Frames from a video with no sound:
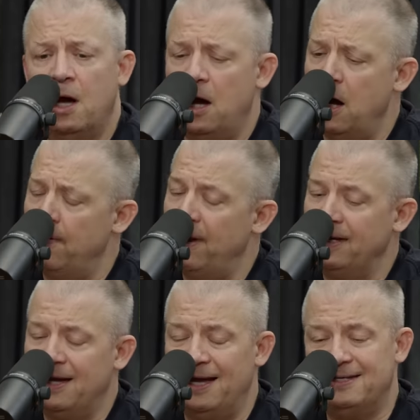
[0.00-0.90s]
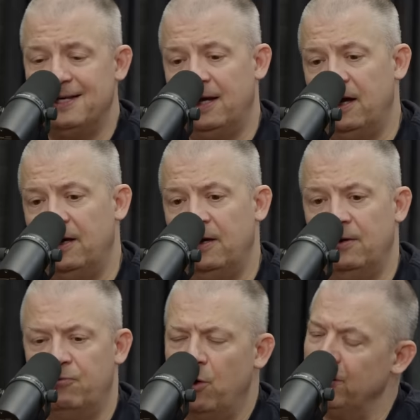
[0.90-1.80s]
um, I got
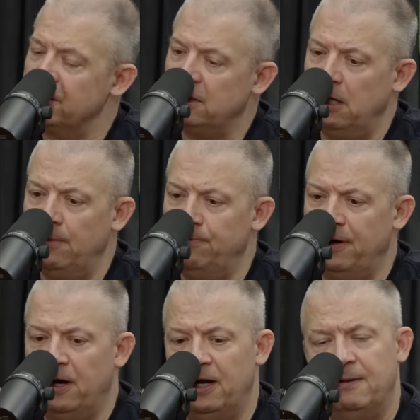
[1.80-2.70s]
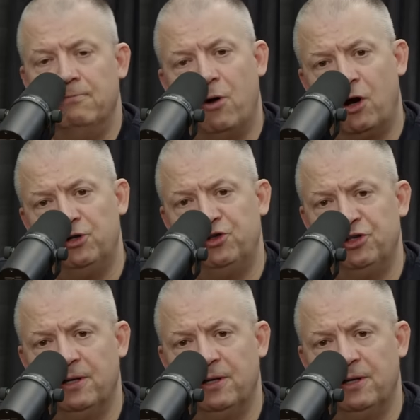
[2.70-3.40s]
uh, Rogan's Club uh, in March.